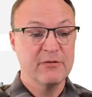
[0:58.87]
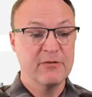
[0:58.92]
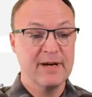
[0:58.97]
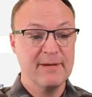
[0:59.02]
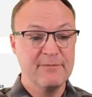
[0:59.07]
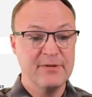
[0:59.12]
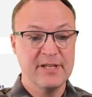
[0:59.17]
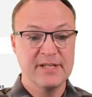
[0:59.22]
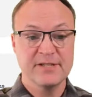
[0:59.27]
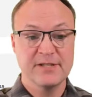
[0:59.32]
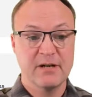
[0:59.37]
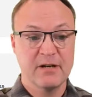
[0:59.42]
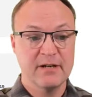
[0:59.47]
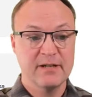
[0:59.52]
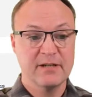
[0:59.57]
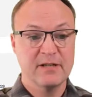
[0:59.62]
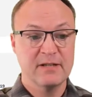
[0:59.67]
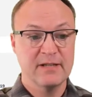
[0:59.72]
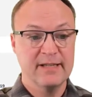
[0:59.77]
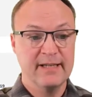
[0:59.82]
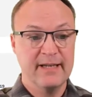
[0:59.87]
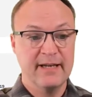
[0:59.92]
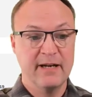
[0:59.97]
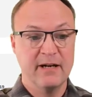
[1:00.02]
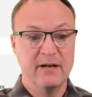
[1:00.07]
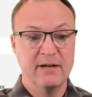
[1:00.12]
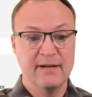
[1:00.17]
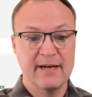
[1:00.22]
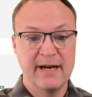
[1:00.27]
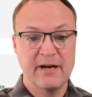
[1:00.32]
grab this article
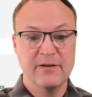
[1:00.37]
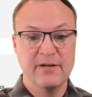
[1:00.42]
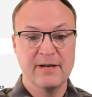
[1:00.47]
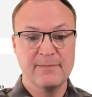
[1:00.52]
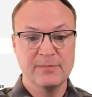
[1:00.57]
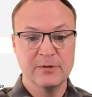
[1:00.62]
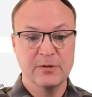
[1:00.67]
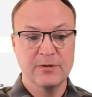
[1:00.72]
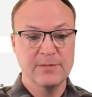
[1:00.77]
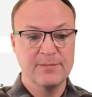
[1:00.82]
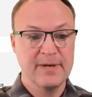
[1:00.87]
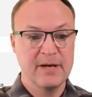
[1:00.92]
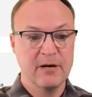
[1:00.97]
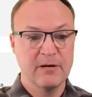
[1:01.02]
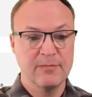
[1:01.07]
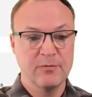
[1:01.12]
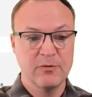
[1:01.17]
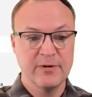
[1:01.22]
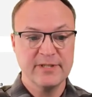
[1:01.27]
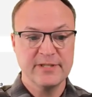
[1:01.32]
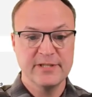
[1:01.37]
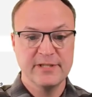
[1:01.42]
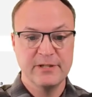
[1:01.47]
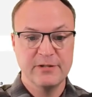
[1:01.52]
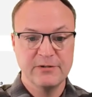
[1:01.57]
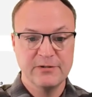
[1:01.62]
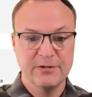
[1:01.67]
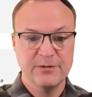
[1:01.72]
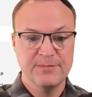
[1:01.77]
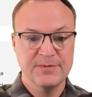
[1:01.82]
here, how to upload a PowerPoint to
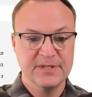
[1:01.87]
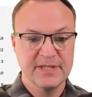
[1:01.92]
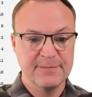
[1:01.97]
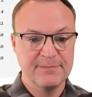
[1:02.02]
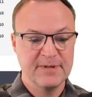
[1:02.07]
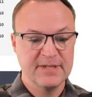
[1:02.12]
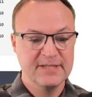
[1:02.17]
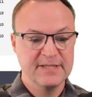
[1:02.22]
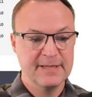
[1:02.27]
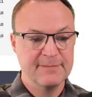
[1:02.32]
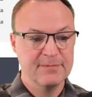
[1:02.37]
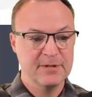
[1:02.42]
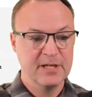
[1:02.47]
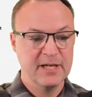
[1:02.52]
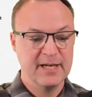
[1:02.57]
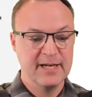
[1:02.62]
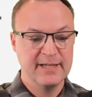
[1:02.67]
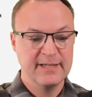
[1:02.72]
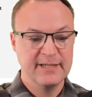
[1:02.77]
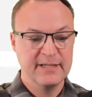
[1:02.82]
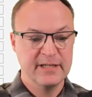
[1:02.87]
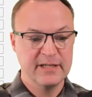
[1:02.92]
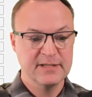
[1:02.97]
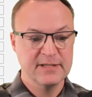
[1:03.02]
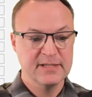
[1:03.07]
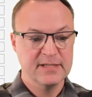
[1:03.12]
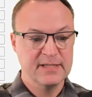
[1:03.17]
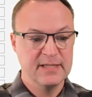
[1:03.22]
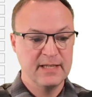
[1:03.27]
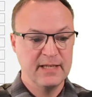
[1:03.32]
YouTube step-by-step guide, and you can
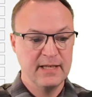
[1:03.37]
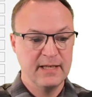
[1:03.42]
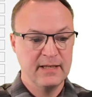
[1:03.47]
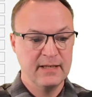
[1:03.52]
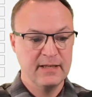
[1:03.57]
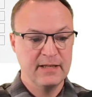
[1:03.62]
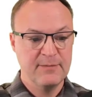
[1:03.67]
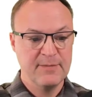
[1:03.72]
see the